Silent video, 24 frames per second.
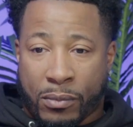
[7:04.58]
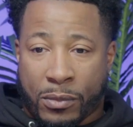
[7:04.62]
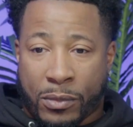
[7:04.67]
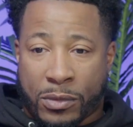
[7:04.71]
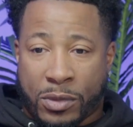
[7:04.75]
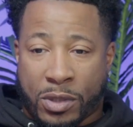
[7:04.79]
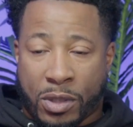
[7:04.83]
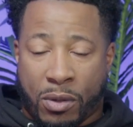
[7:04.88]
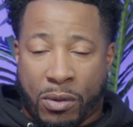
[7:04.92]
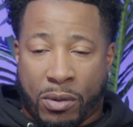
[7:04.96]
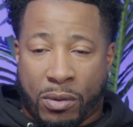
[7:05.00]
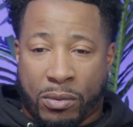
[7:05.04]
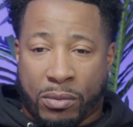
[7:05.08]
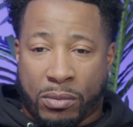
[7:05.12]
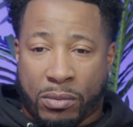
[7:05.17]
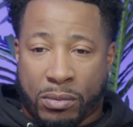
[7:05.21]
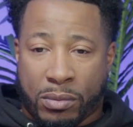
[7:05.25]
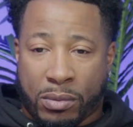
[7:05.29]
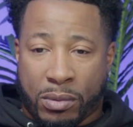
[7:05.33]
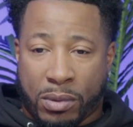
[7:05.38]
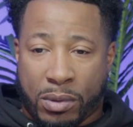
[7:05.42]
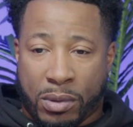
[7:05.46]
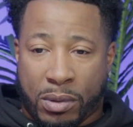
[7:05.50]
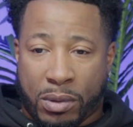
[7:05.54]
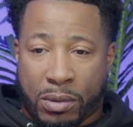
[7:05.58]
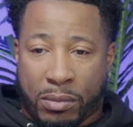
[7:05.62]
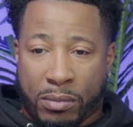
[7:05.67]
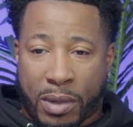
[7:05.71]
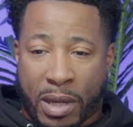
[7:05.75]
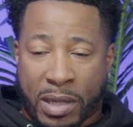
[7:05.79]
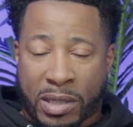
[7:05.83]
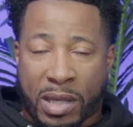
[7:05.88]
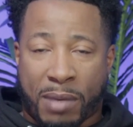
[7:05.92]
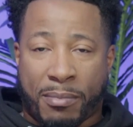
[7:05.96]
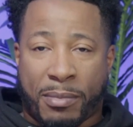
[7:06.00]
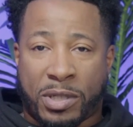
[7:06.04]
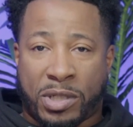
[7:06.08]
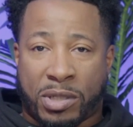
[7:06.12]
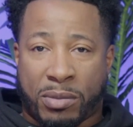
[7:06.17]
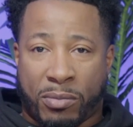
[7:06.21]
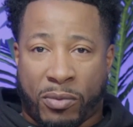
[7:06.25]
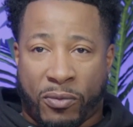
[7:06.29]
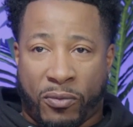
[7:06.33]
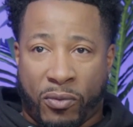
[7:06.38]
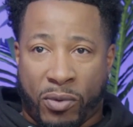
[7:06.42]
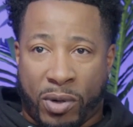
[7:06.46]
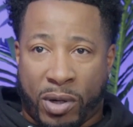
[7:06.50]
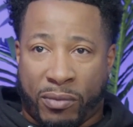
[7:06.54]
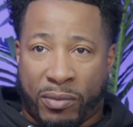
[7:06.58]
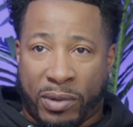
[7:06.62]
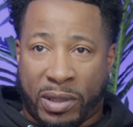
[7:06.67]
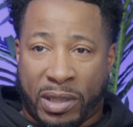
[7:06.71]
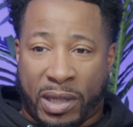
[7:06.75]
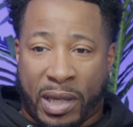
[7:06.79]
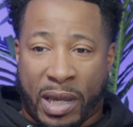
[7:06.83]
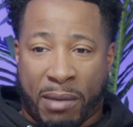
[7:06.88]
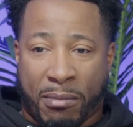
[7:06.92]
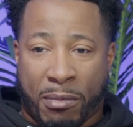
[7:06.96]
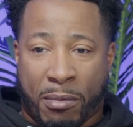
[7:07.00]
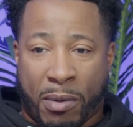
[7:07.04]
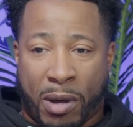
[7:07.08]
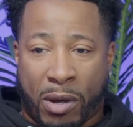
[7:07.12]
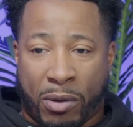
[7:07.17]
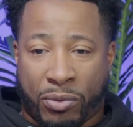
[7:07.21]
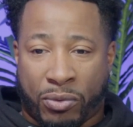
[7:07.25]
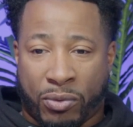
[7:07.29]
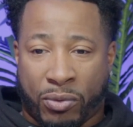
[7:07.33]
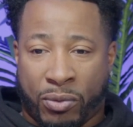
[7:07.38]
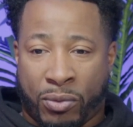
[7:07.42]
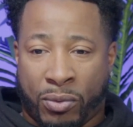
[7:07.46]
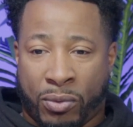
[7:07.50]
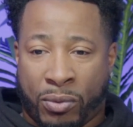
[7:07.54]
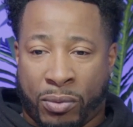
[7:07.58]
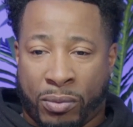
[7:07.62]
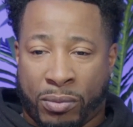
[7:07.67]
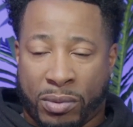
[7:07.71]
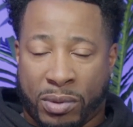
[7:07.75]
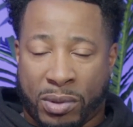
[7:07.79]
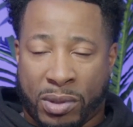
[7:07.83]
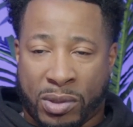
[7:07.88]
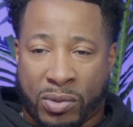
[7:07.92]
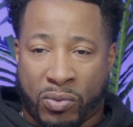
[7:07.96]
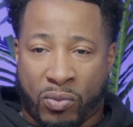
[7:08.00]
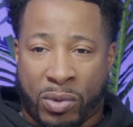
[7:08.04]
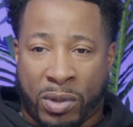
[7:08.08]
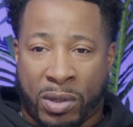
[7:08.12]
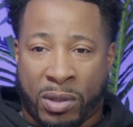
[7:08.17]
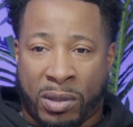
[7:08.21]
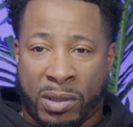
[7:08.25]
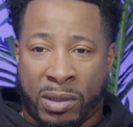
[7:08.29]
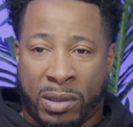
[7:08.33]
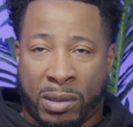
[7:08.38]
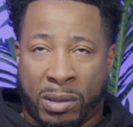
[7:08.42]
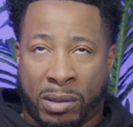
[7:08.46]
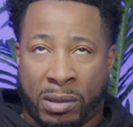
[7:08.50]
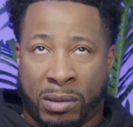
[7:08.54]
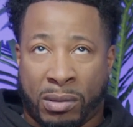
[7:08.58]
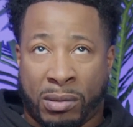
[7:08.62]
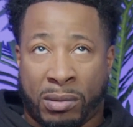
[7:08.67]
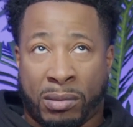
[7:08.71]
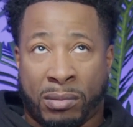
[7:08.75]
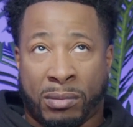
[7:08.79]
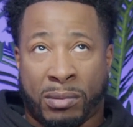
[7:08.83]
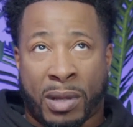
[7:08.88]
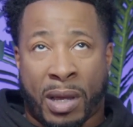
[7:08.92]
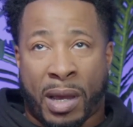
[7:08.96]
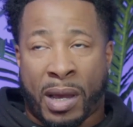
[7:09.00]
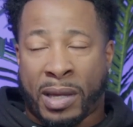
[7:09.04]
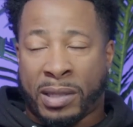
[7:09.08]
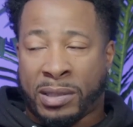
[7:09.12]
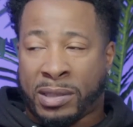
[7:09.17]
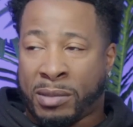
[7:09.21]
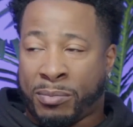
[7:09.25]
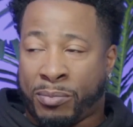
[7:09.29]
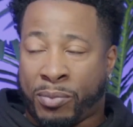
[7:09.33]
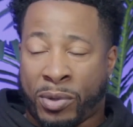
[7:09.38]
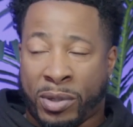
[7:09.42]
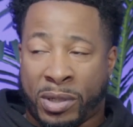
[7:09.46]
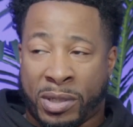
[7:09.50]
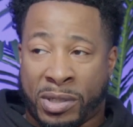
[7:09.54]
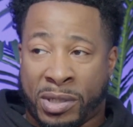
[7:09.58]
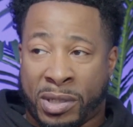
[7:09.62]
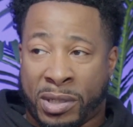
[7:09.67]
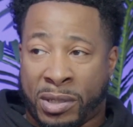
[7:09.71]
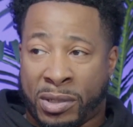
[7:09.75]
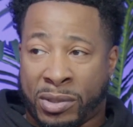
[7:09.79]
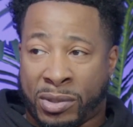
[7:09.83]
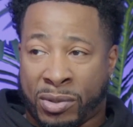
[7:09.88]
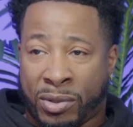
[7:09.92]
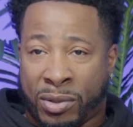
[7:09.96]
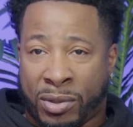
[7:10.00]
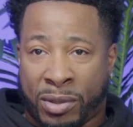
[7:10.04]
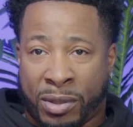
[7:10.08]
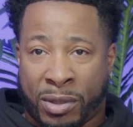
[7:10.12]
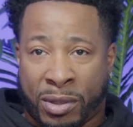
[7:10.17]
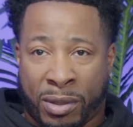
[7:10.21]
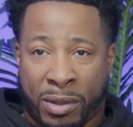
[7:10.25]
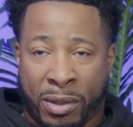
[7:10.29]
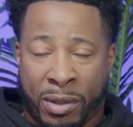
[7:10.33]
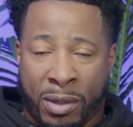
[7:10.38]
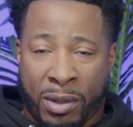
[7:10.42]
So, uh, as I mentioned before, it really came about through it's one of the nine ten point agendas on the